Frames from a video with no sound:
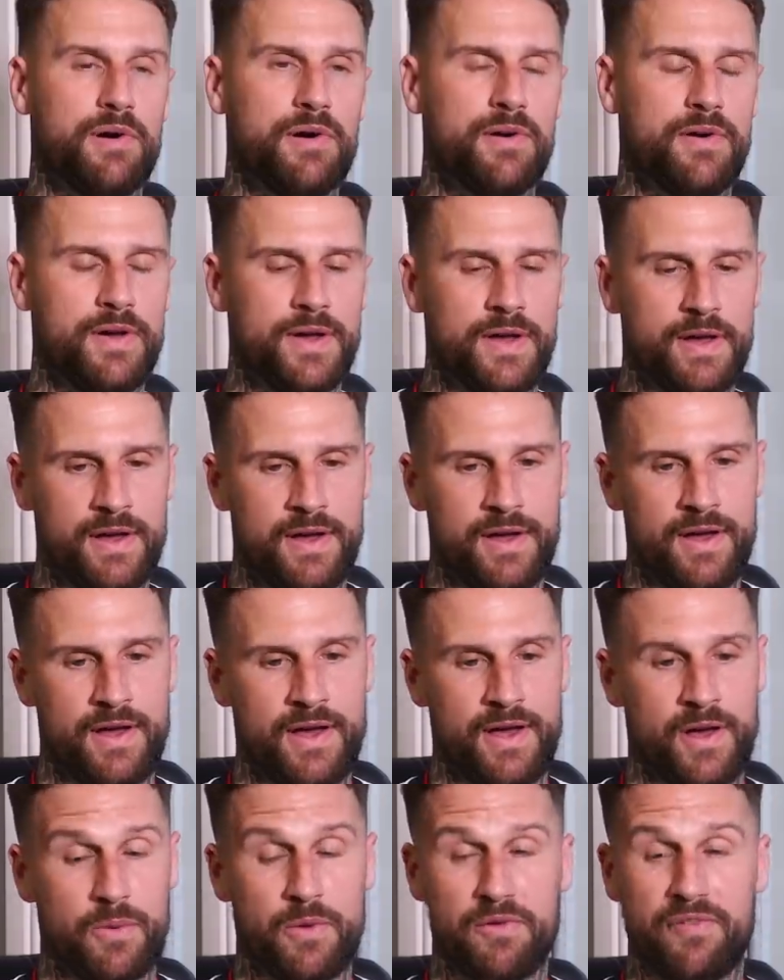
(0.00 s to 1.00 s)
but
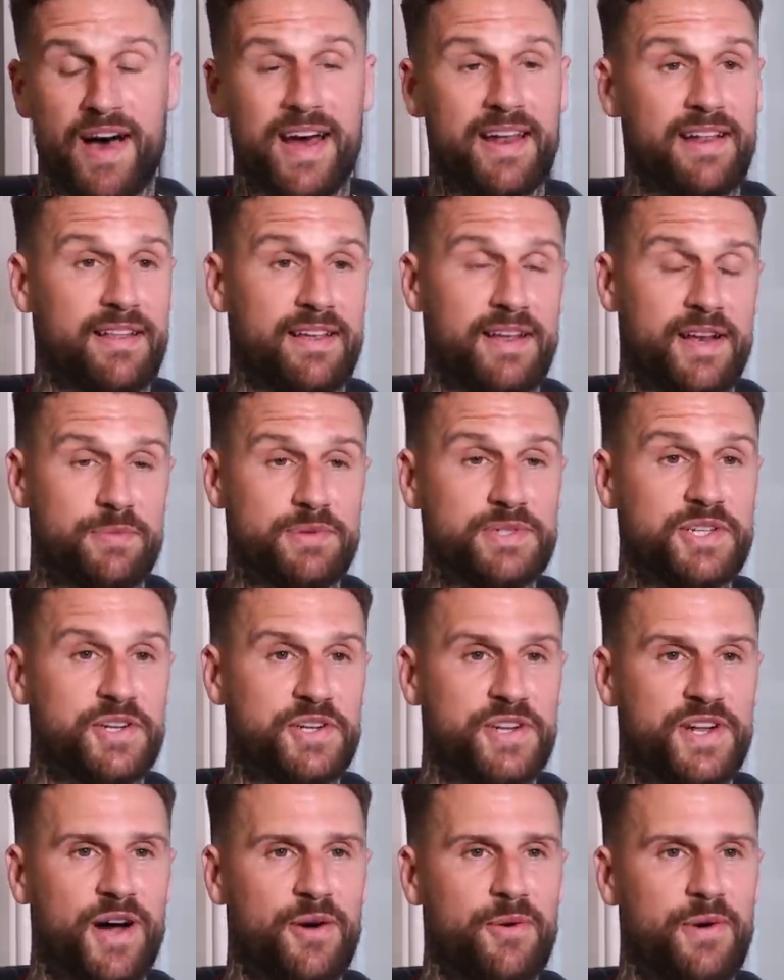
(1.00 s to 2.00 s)
we're finally in a
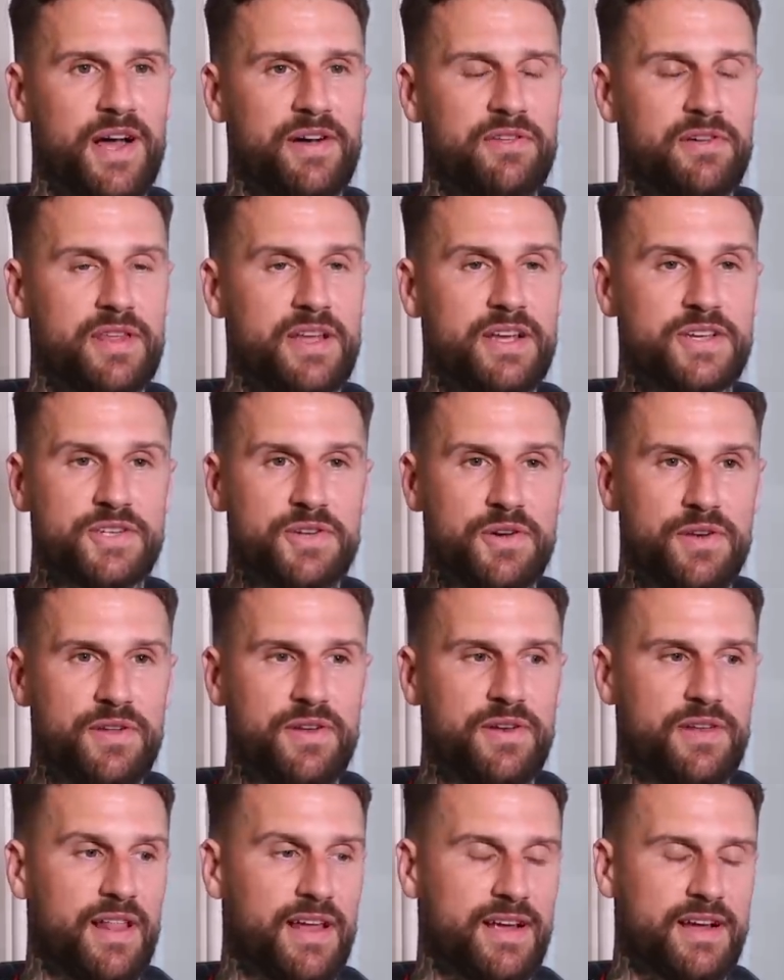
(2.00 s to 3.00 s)
position now where everything's done.
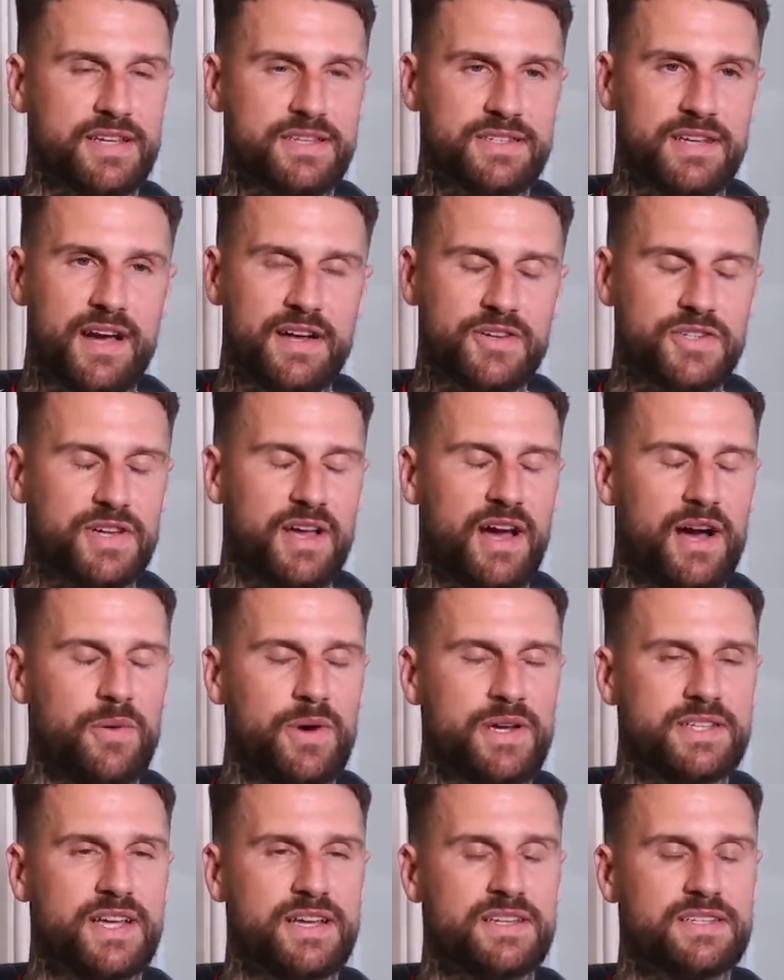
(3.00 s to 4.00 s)
And like I say, I just can't
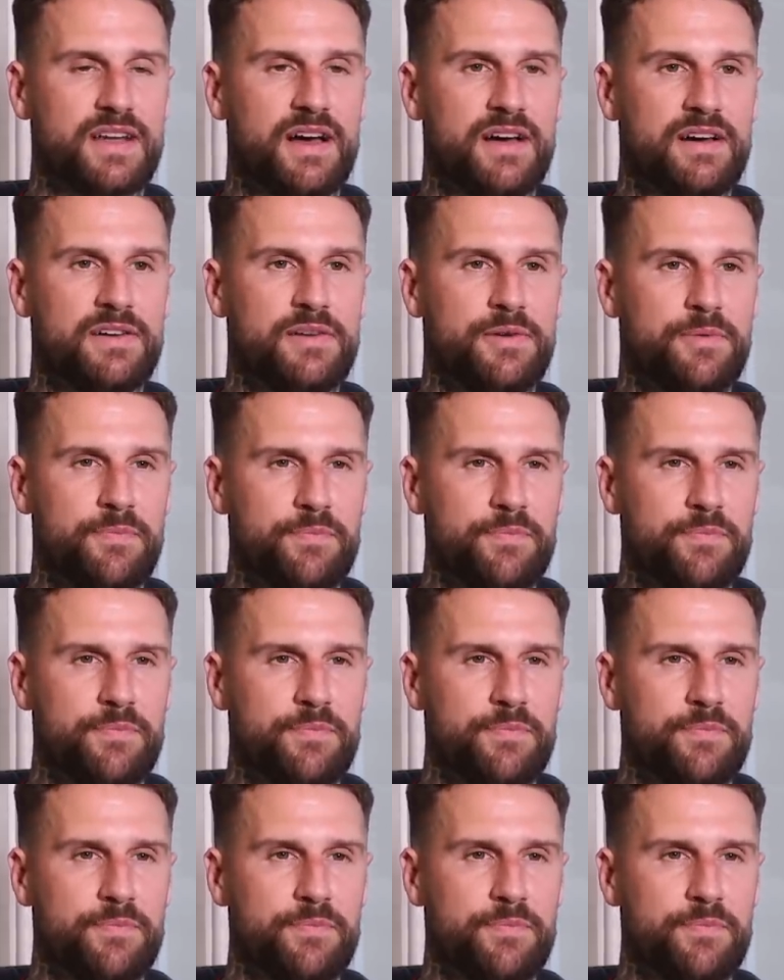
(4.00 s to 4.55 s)
wait to get started.